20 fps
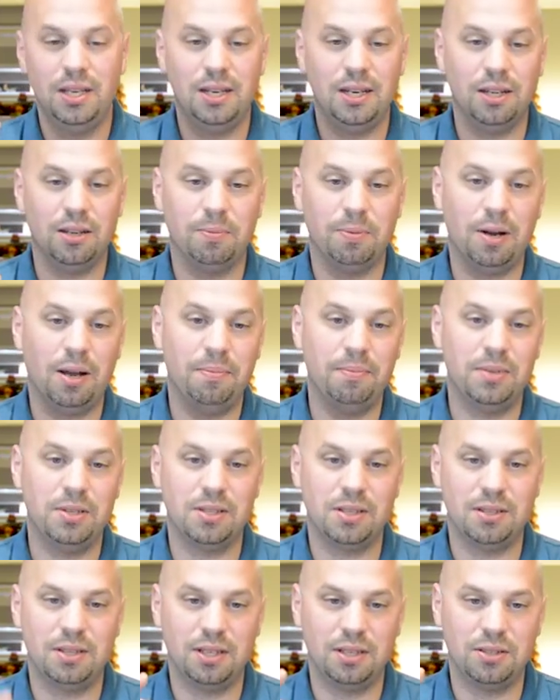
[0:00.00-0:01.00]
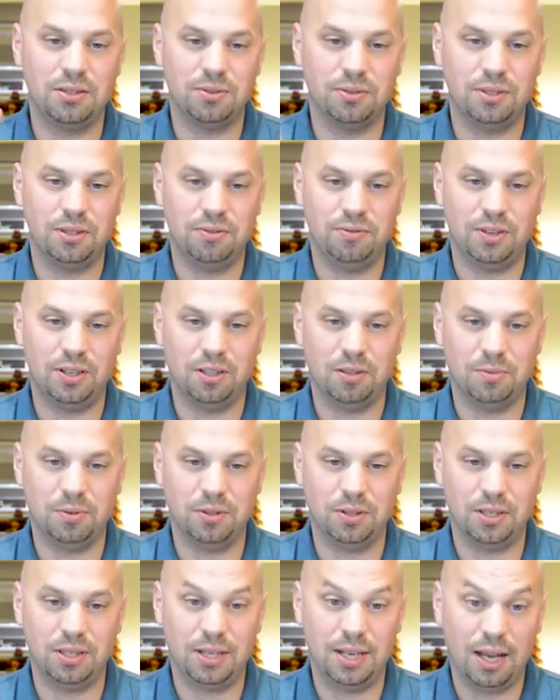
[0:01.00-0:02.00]
now the problem is I think it's only
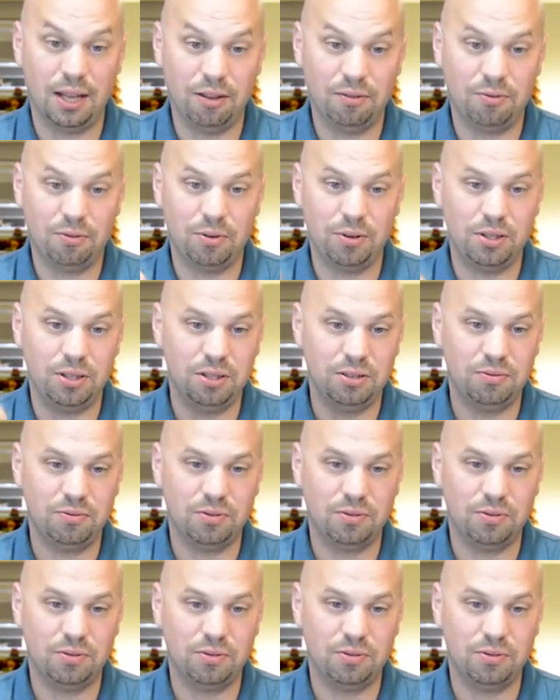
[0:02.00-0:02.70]
available in California,